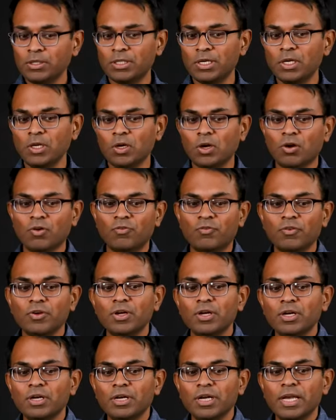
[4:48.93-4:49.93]
Think of
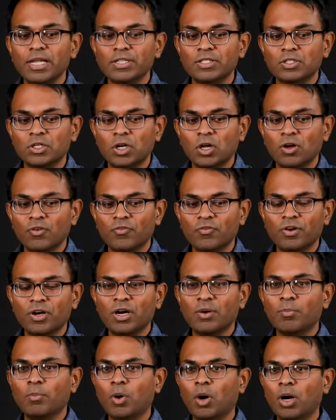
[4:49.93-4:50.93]
instead of
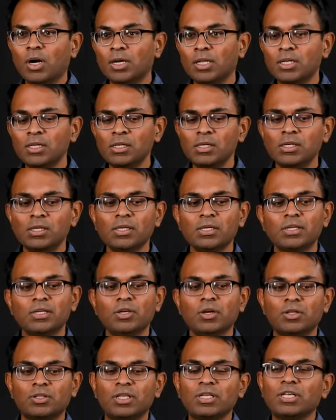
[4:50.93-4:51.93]
a model,
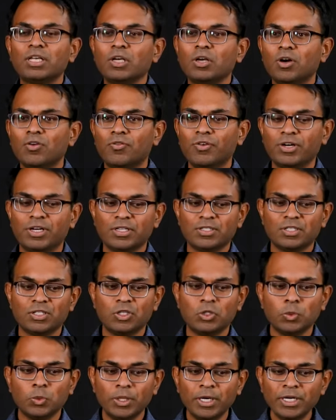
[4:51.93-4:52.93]
you're thinking of it as a
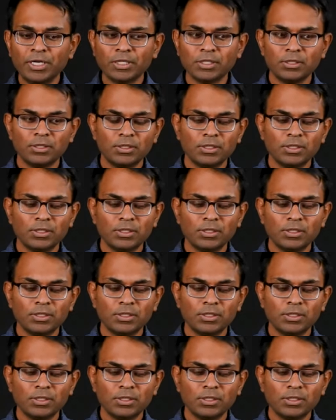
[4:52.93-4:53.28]
unit.